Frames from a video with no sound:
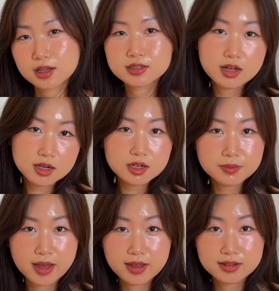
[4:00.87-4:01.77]
a younger
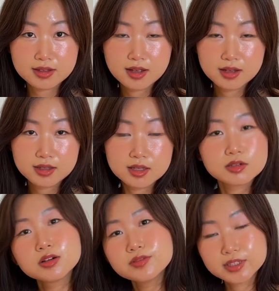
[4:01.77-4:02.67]
man the
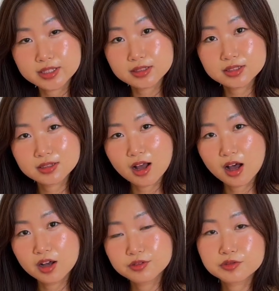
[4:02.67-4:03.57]
equivalent
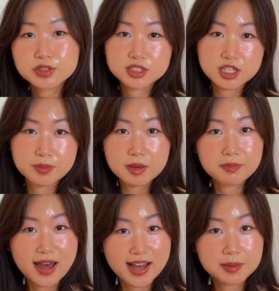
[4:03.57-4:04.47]
of reclaiming
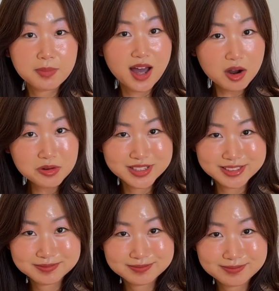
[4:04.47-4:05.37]
back power?